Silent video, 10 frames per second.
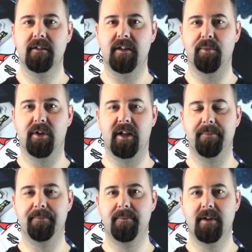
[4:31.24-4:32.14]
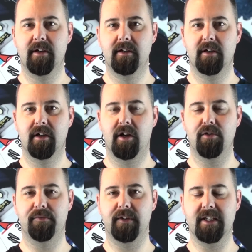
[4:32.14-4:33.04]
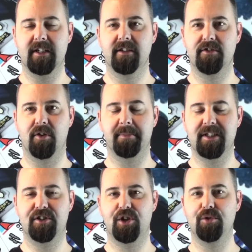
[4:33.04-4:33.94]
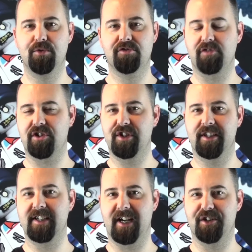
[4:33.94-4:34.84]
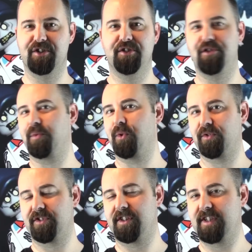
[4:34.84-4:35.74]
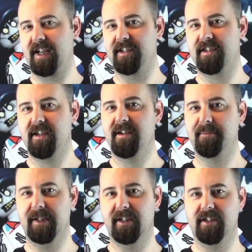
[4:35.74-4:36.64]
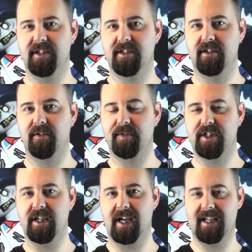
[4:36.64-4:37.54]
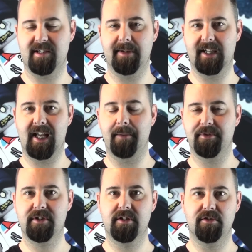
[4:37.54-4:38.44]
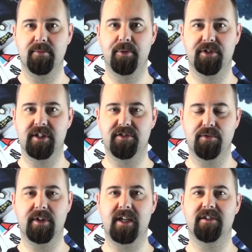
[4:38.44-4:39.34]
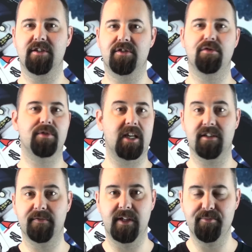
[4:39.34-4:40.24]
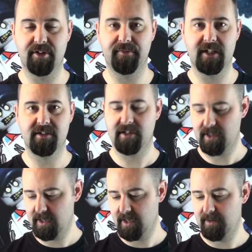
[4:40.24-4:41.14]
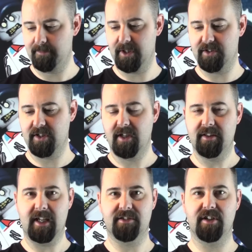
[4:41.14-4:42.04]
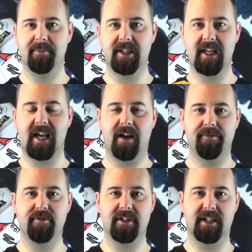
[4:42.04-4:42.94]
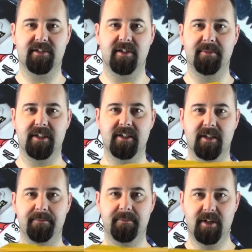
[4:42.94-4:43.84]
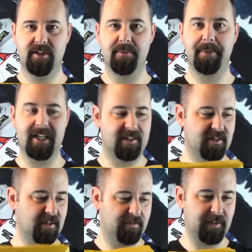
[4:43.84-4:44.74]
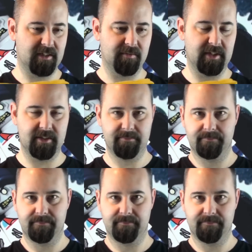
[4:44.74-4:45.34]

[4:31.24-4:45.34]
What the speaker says: They will hopefully not be too structurally attached to the walls of the tent, because obviously it has to be collapsed to put in suitcases to take to Philly Brickfest. But that's going to be the layout for it. That's going to be the base, effectively.